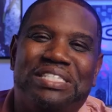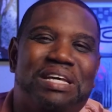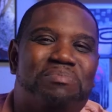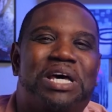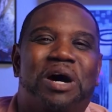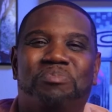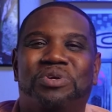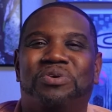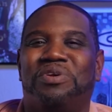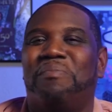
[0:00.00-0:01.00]
tips help
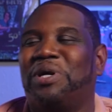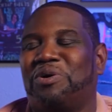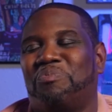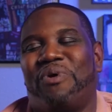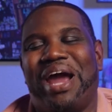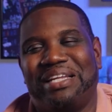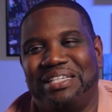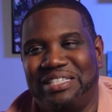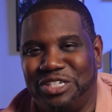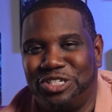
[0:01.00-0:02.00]
you in your medical
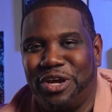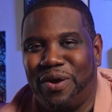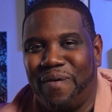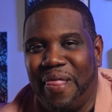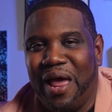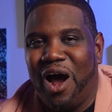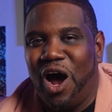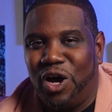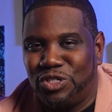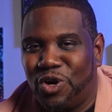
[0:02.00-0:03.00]
practice this year.
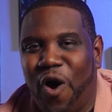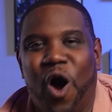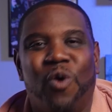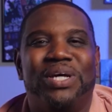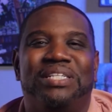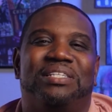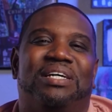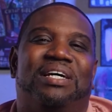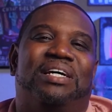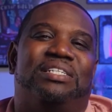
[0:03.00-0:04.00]
Also, always
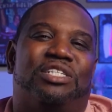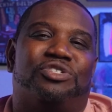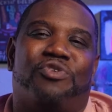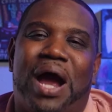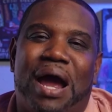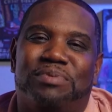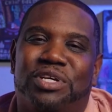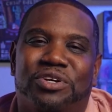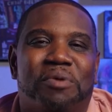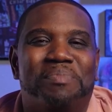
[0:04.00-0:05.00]
subscribe
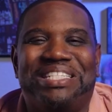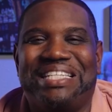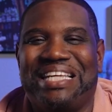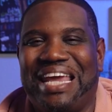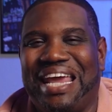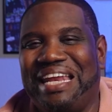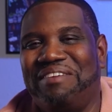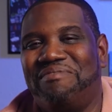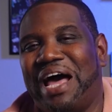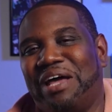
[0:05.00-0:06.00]
so you don't miss any
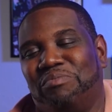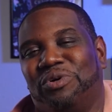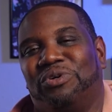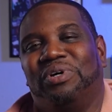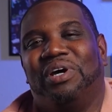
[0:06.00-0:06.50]
valuable